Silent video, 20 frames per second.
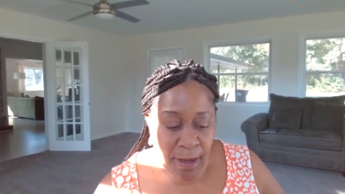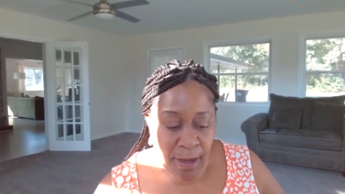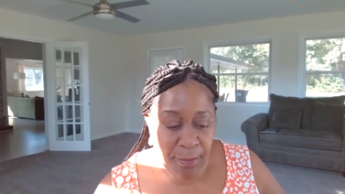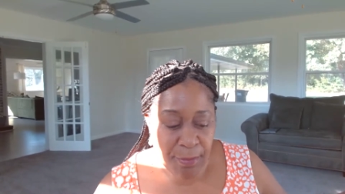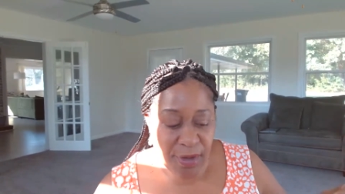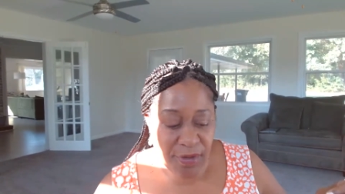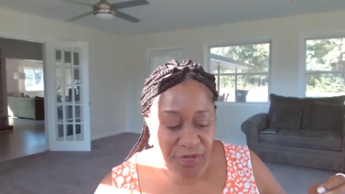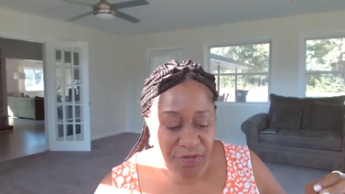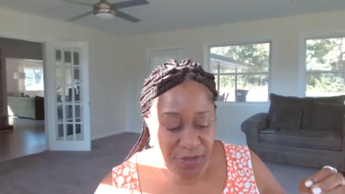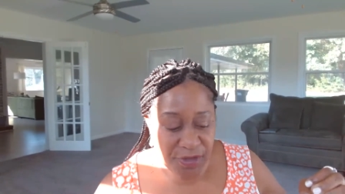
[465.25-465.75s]

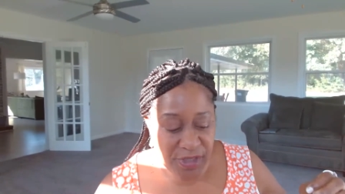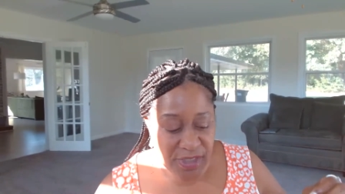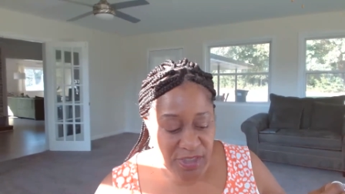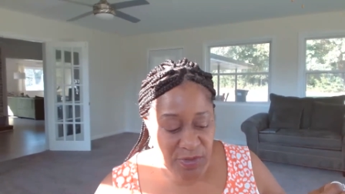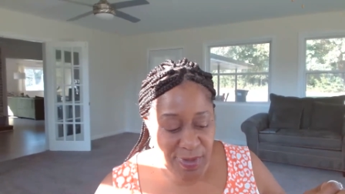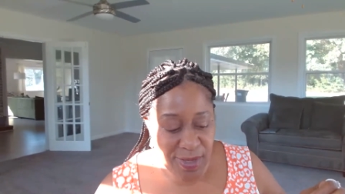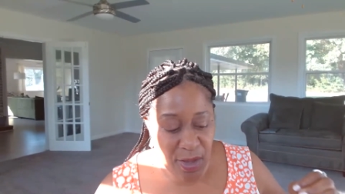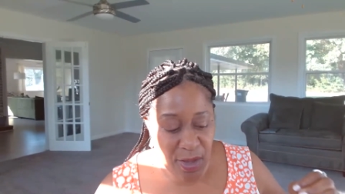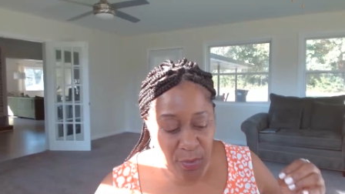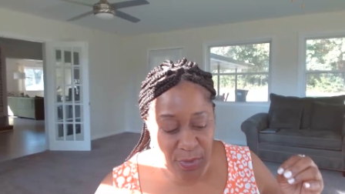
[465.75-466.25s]
But for this
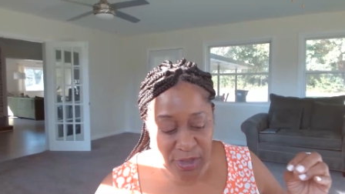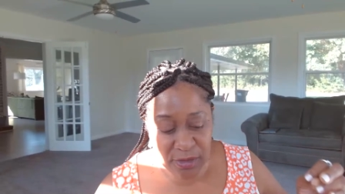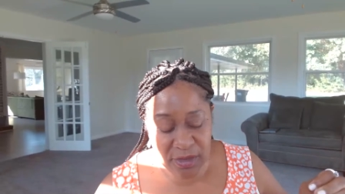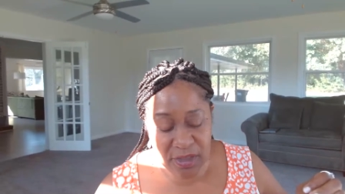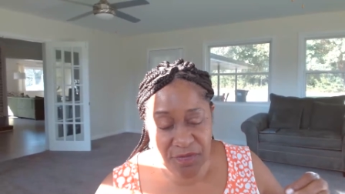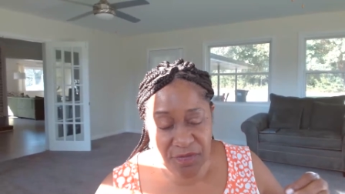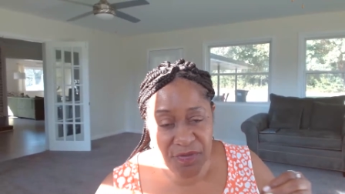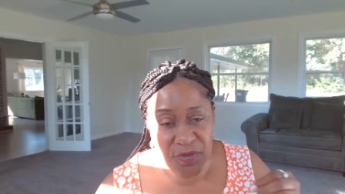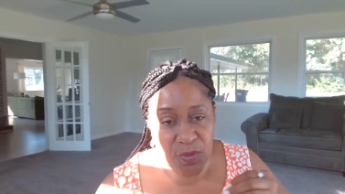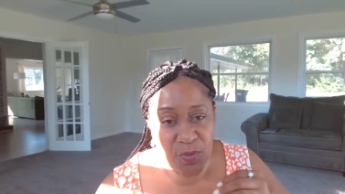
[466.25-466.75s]
week, I want to
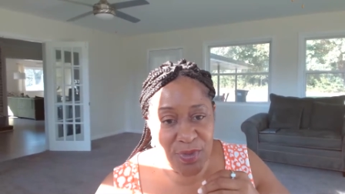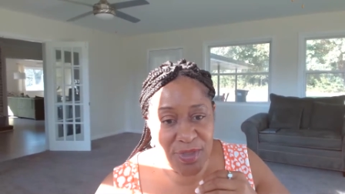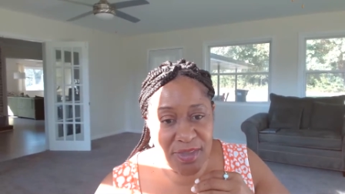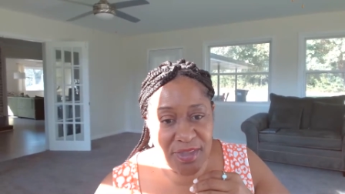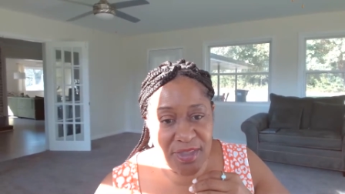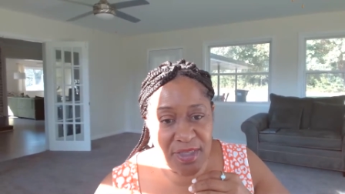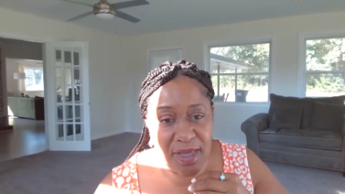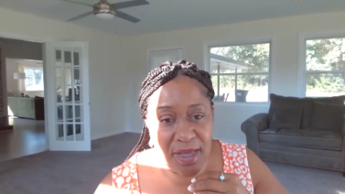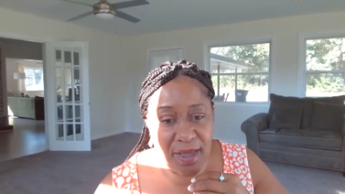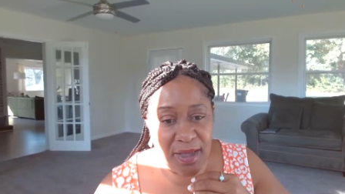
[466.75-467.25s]
leave you with
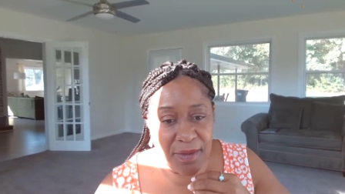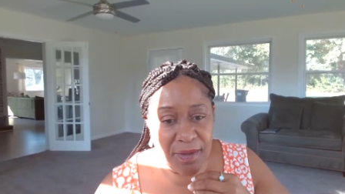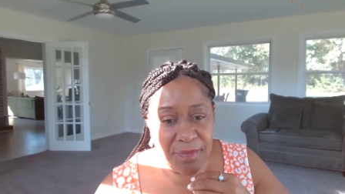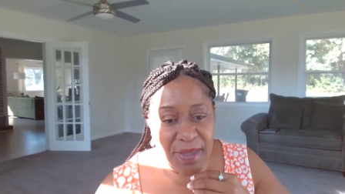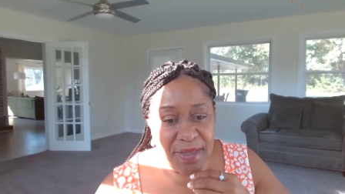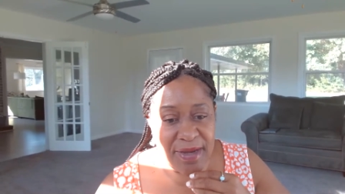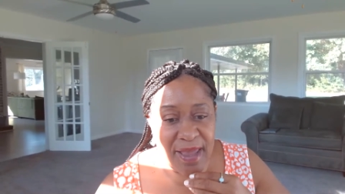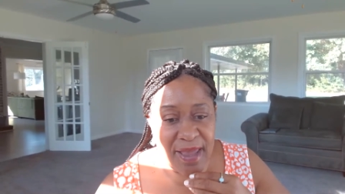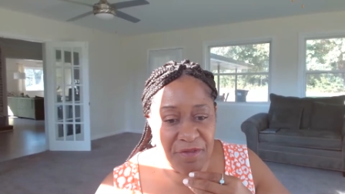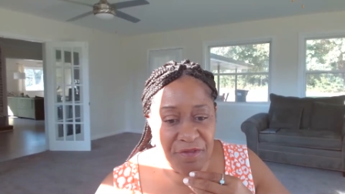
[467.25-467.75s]

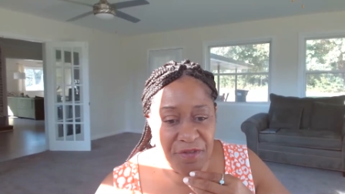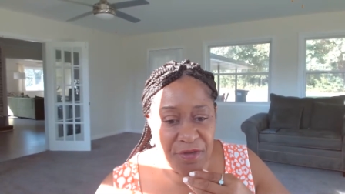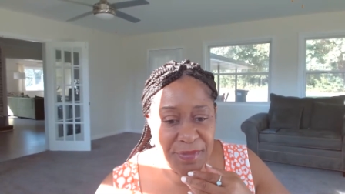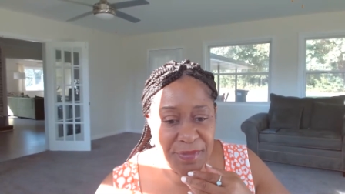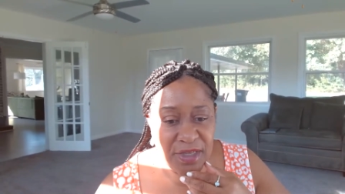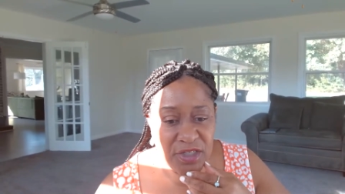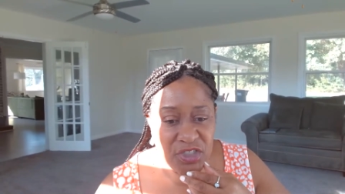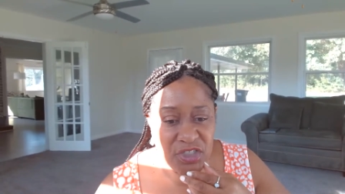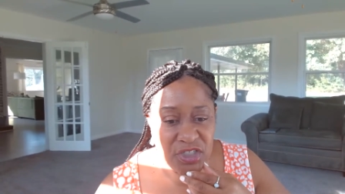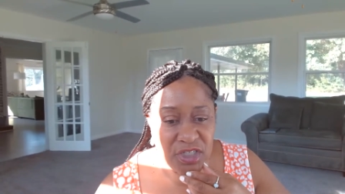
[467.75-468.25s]
an
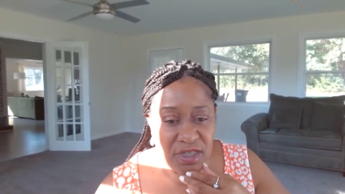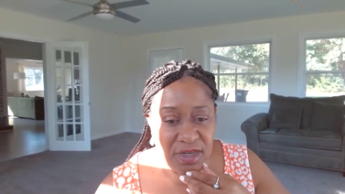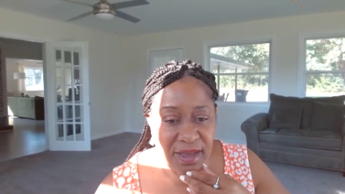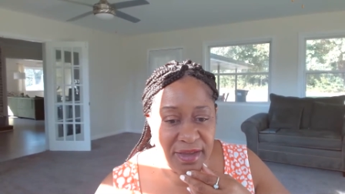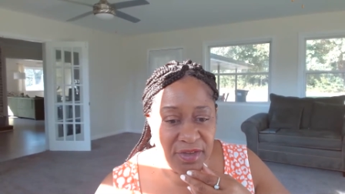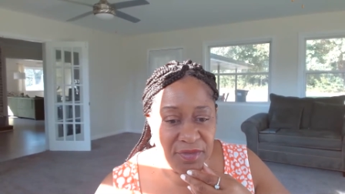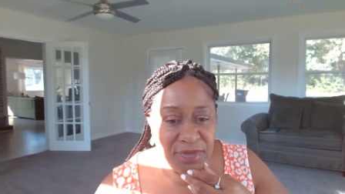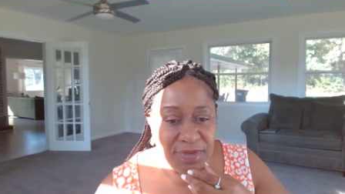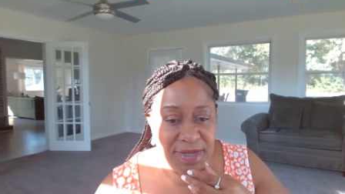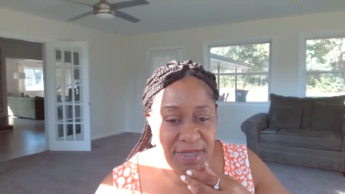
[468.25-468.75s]
affirmation.
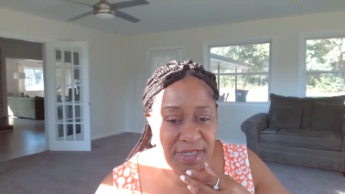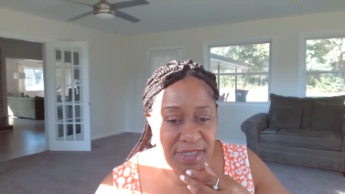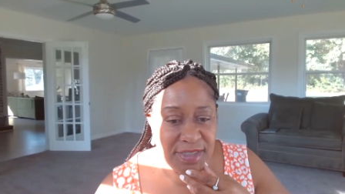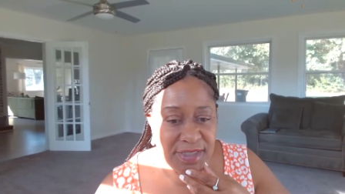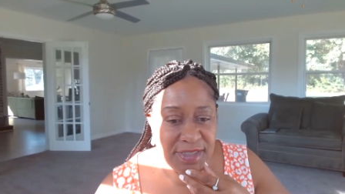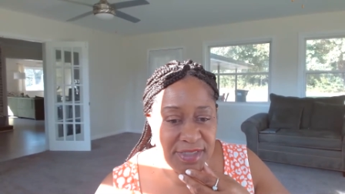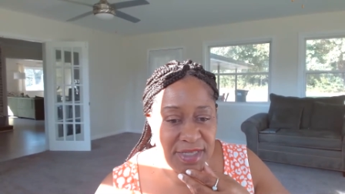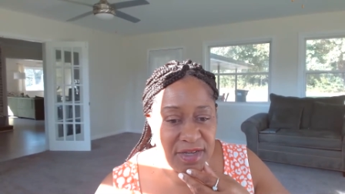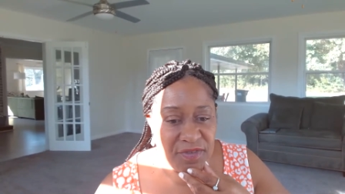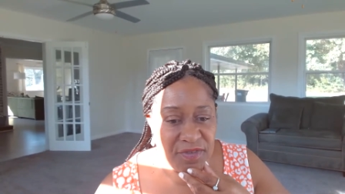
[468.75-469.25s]
I created a
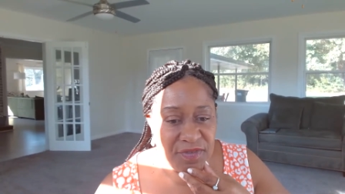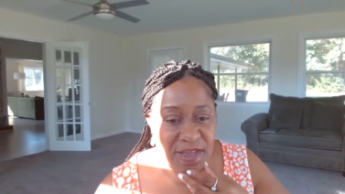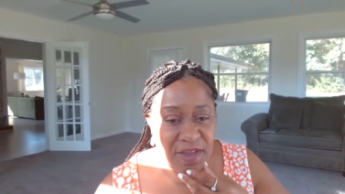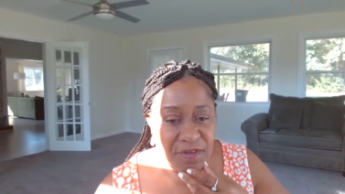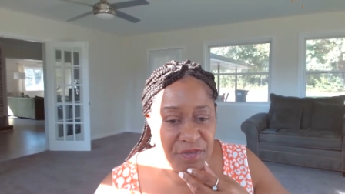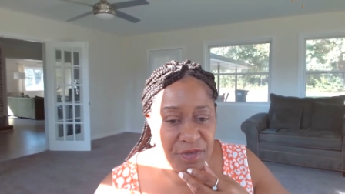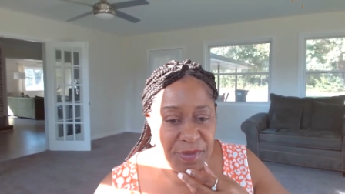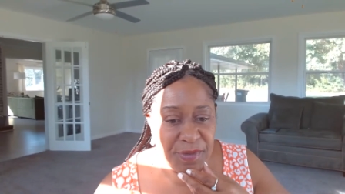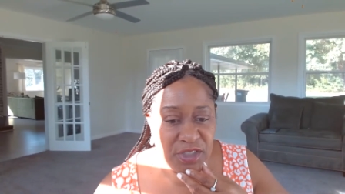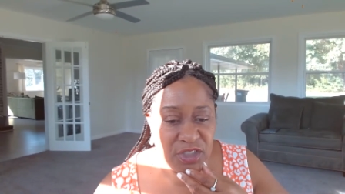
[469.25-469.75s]
set of
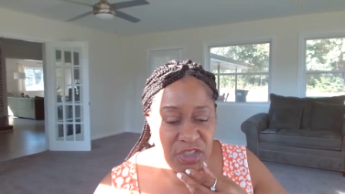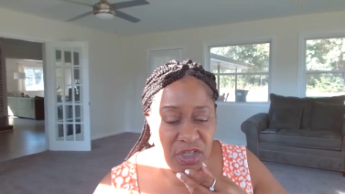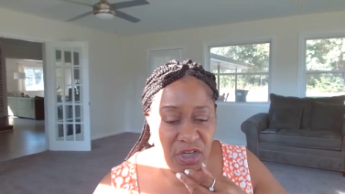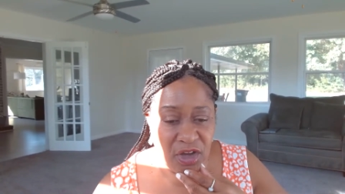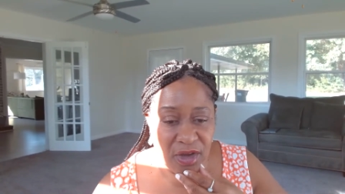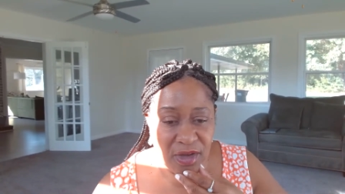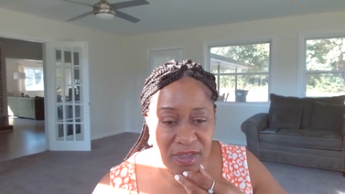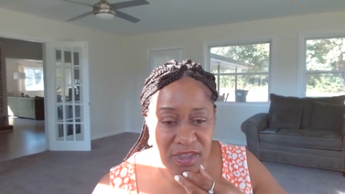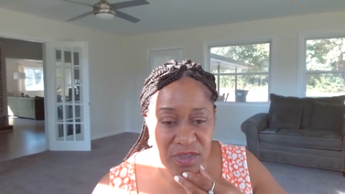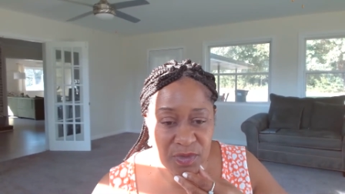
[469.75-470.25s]
affirmation
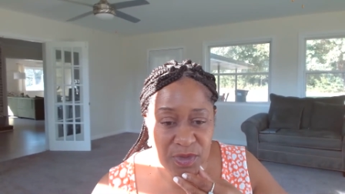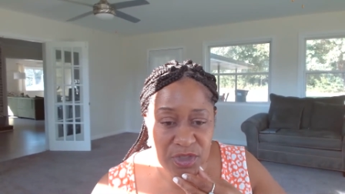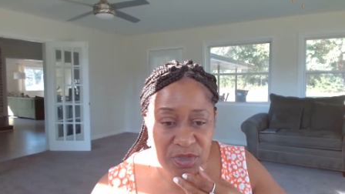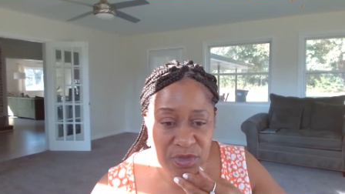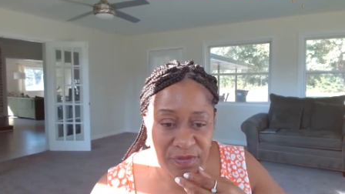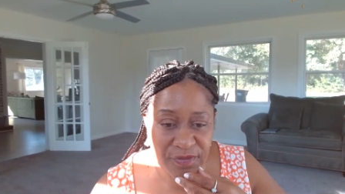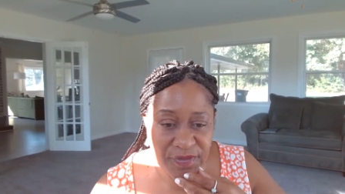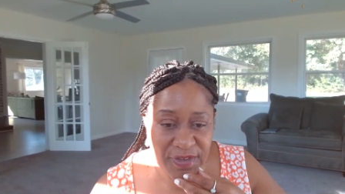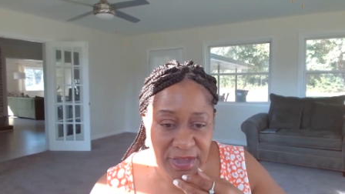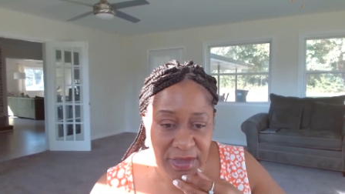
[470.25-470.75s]
cards, which
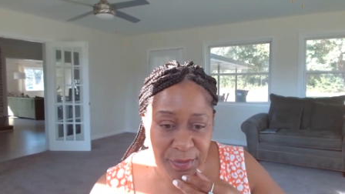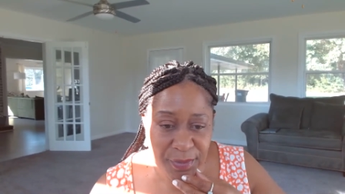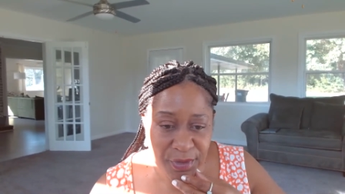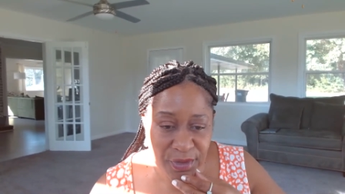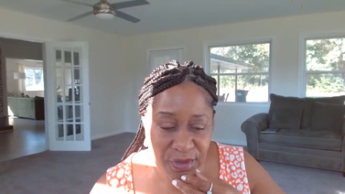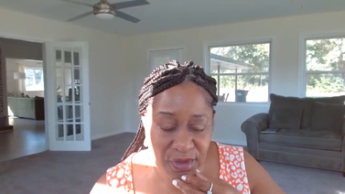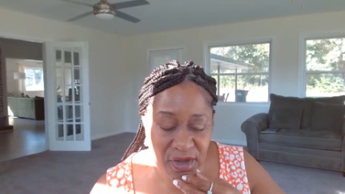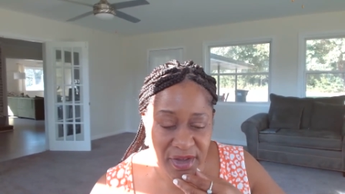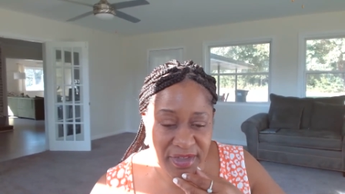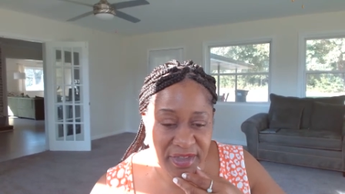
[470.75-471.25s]
are
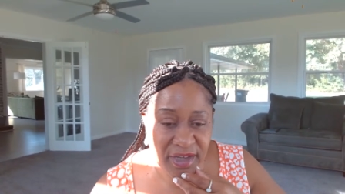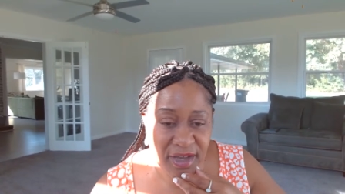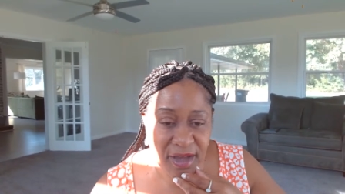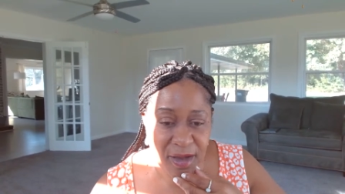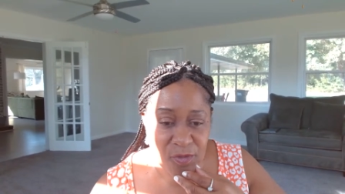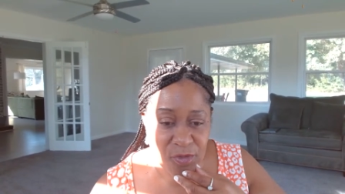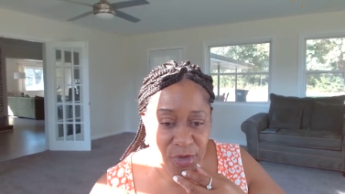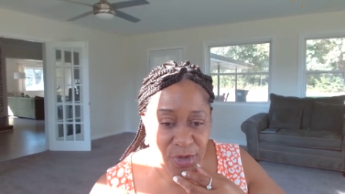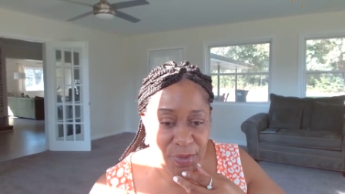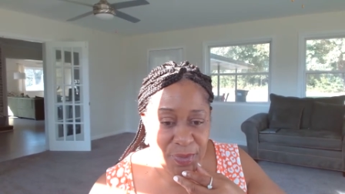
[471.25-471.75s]
available on
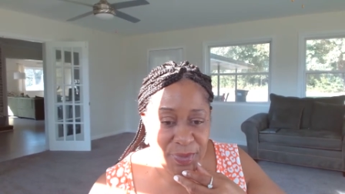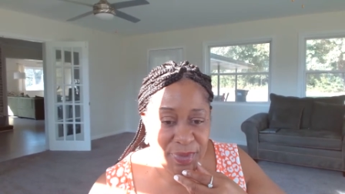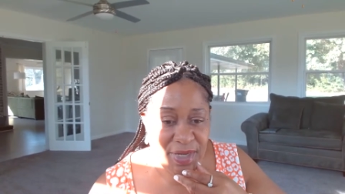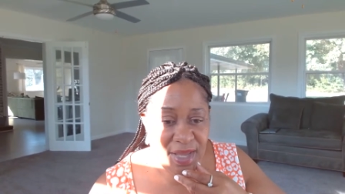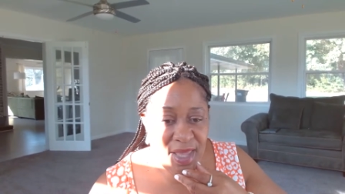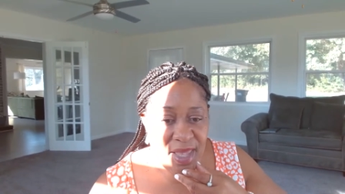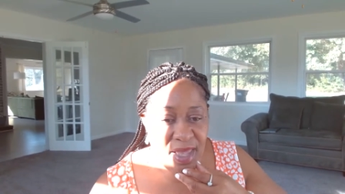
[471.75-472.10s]
Gumroad.